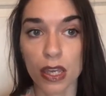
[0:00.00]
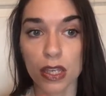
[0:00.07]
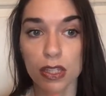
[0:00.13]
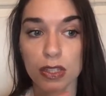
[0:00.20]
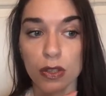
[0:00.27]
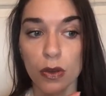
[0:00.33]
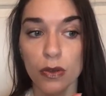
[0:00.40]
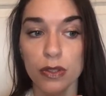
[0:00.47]

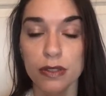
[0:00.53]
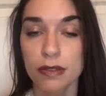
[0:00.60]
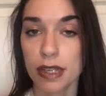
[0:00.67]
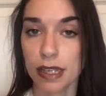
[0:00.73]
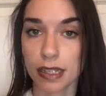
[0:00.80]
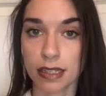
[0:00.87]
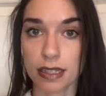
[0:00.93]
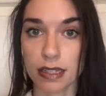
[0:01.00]
So
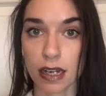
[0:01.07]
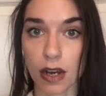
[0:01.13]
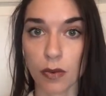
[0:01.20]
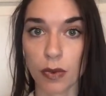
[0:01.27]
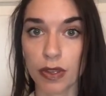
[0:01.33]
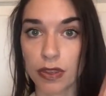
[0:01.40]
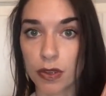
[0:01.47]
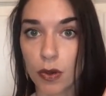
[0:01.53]
it can start
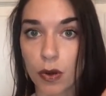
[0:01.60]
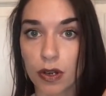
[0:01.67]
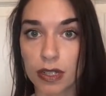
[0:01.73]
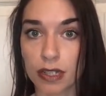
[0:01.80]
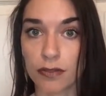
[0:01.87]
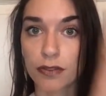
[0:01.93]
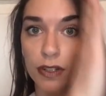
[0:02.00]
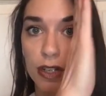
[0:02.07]
with your
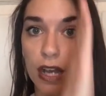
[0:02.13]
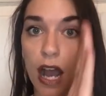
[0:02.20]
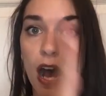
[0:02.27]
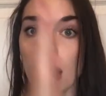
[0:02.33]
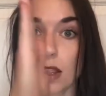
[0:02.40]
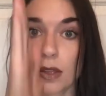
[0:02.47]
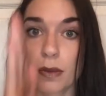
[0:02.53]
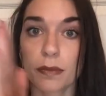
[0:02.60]
different
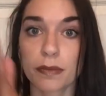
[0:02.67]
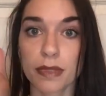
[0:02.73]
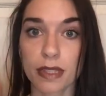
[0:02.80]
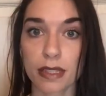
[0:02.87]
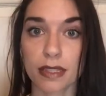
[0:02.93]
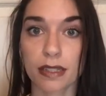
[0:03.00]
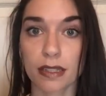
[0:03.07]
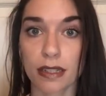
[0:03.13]

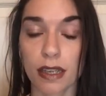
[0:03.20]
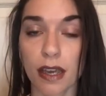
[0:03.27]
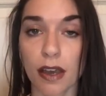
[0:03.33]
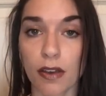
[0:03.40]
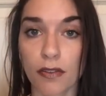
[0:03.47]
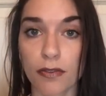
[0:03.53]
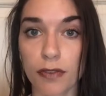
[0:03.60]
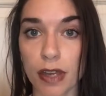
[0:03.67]
columns
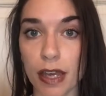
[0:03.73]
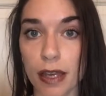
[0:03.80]
of